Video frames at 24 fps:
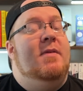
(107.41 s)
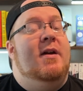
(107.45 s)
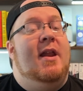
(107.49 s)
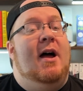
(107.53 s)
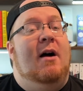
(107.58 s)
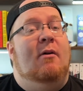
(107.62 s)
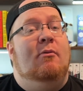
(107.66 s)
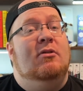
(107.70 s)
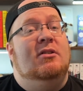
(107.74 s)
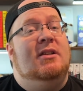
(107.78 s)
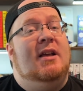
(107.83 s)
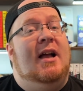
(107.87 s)
and
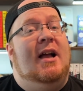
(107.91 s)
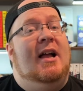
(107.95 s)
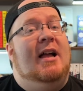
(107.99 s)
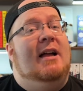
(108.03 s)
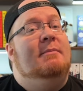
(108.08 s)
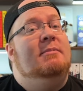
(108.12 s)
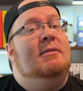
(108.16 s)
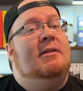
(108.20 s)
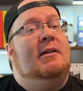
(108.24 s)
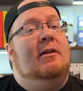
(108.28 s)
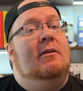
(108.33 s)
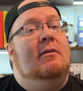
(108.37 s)
I was
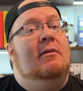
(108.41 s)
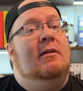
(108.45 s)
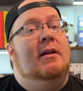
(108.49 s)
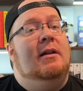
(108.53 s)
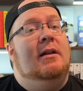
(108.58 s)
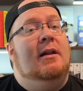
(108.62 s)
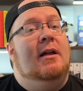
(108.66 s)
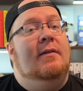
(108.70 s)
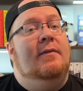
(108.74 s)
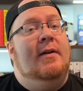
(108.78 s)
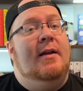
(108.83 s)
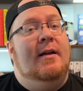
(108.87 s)
absolutely
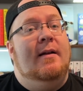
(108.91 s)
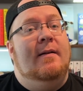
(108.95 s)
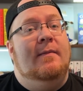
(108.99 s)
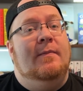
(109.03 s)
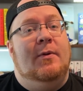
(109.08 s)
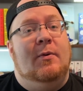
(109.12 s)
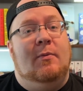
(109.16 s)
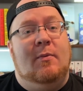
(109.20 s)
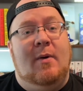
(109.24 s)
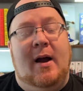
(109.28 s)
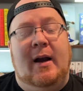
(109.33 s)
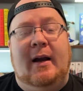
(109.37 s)
loving
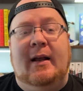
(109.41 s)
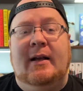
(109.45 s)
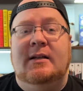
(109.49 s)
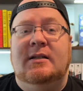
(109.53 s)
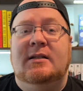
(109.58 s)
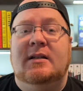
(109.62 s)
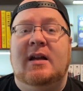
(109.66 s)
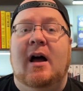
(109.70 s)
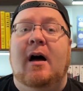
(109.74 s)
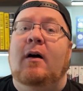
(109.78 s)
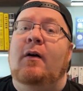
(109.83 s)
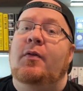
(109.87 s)
the writing
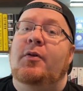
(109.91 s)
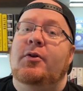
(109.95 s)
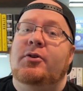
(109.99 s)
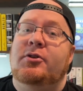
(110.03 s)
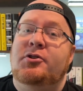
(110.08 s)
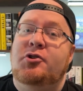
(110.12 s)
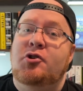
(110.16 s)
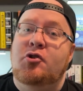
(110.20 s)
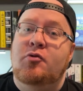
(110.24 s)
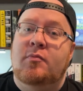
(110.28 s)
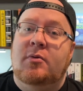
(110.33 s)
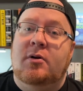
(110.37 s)
style, the
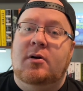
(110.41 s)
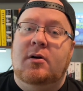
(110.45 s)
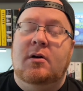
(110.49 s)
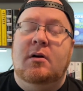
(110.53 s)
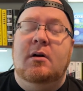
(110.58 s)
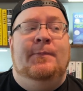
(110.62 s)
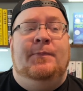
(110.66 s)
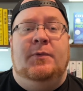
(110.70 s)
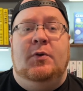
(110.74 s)
humor,